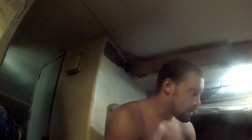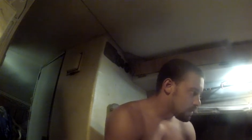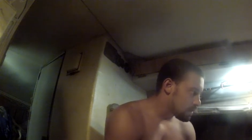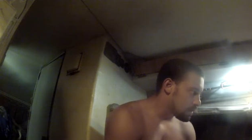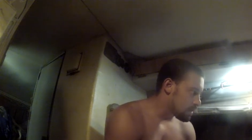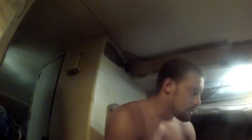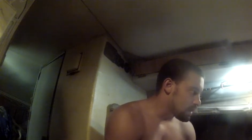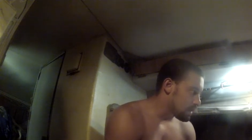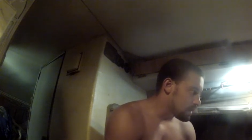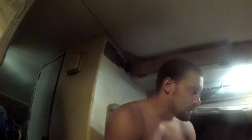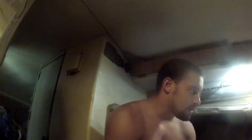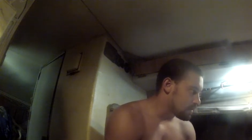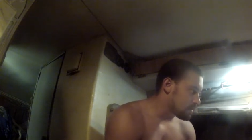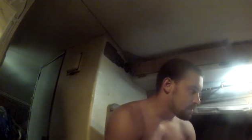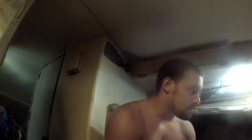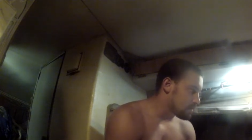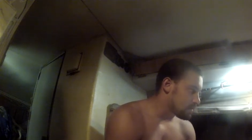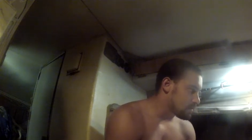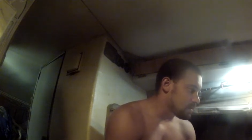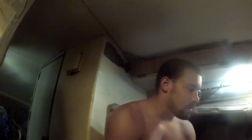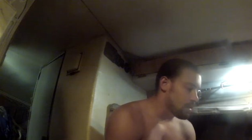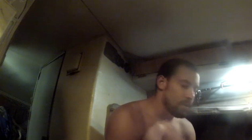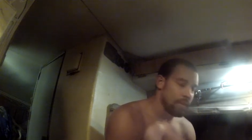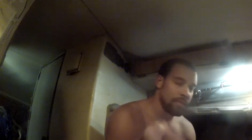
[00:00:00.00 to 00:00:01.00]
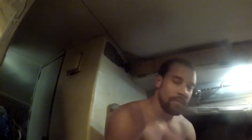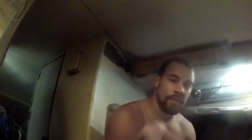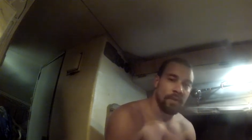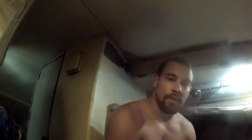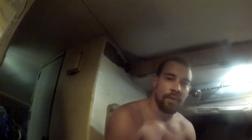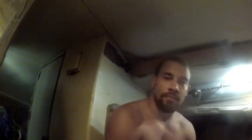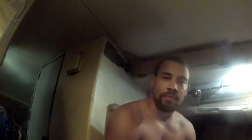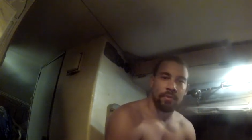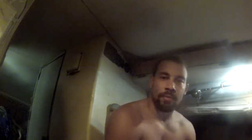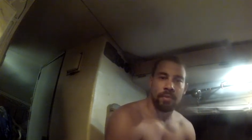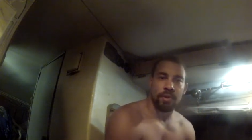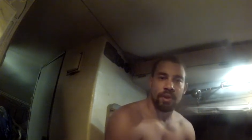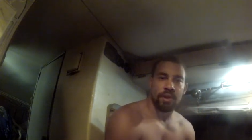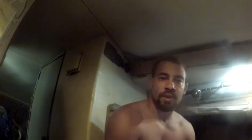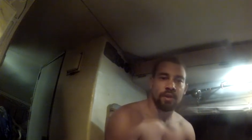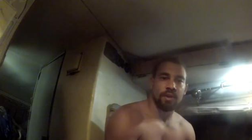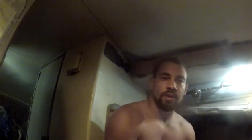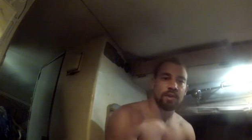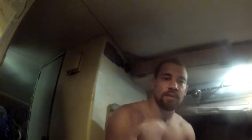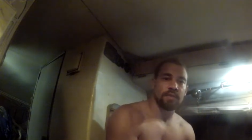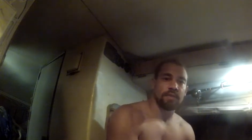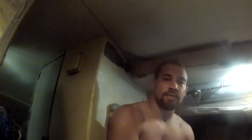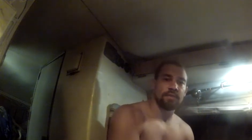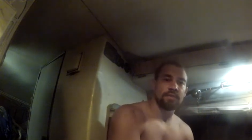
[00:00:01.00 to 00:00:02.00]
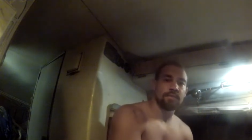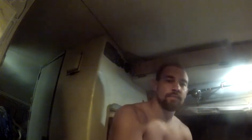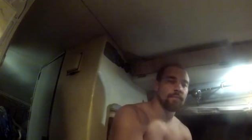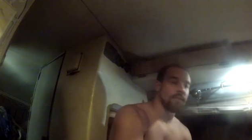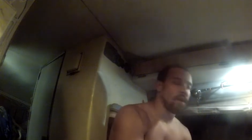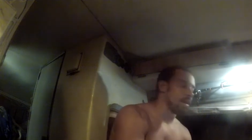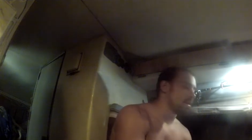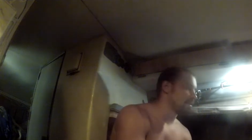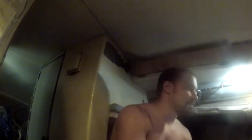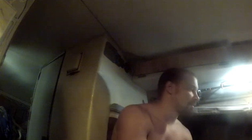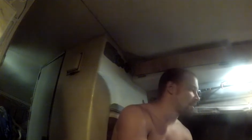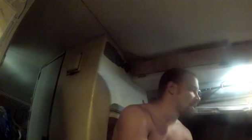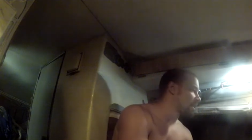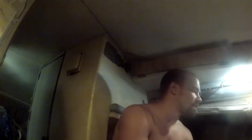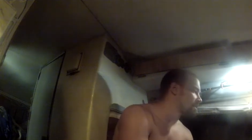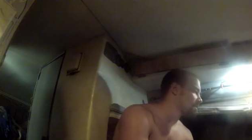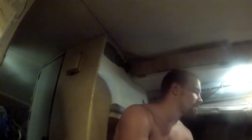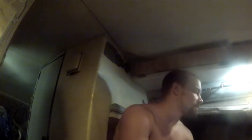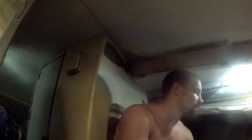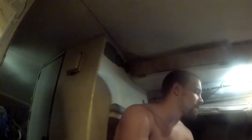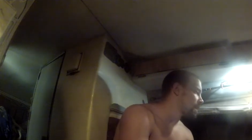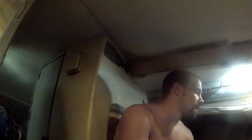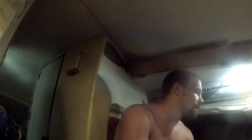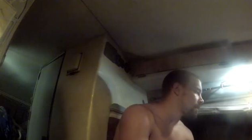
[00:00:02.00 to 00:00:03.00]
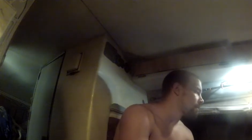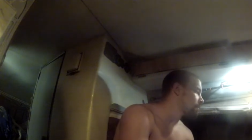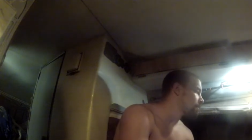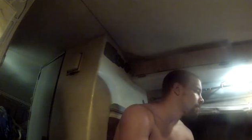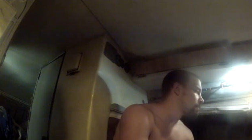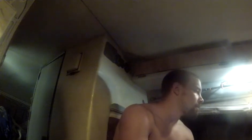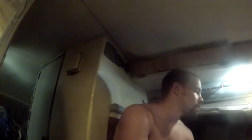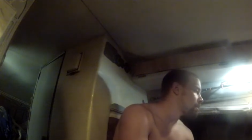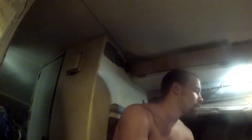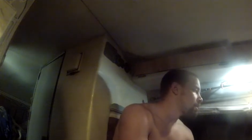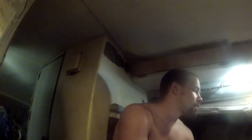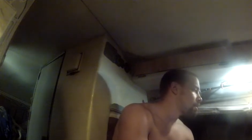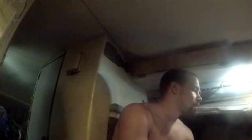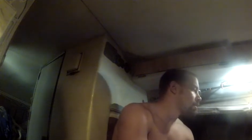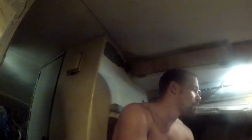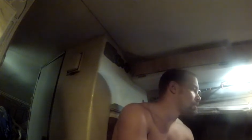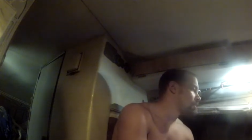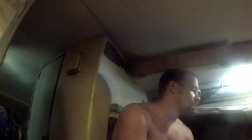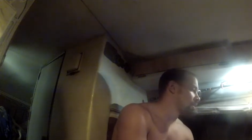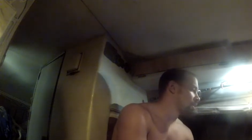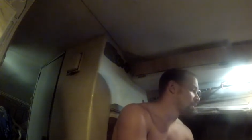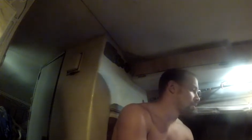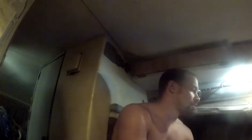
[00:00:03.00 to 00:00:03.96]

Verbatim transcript: then it's uh, from here. It's modifying the van. I want